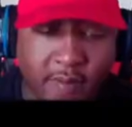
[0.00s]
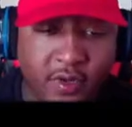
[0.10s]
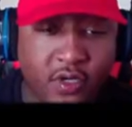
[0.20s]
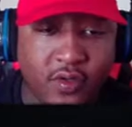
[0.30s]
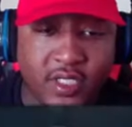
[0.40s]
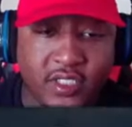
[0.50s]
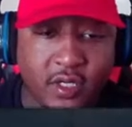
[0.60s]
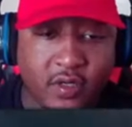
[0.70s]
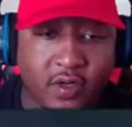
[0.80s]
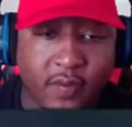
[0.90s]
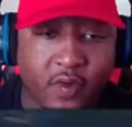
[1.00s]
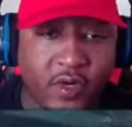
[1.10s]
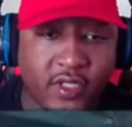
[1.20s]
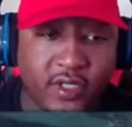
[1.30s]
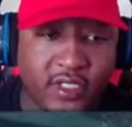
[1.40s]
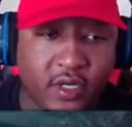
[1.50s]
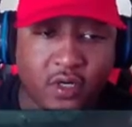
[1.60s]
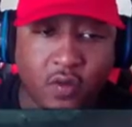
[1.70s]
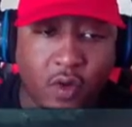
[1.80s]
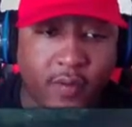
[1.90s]
I'm gonna do this circle. I'm gonna run through the
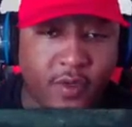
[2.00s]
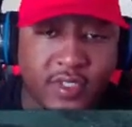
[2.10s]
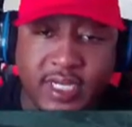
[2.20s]
circle one more